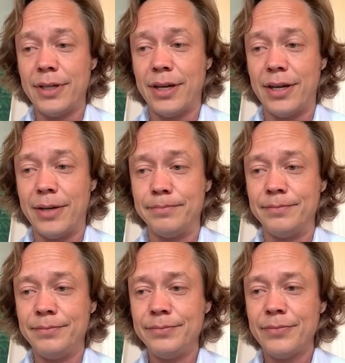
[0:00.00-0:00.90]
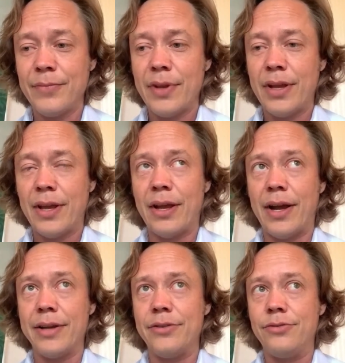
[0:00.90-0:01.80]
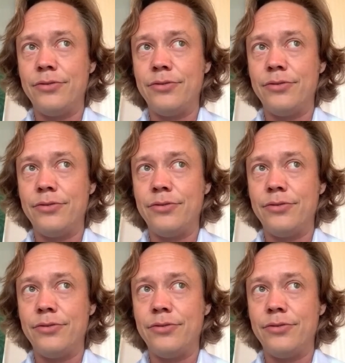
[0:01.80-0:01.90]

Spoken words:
And I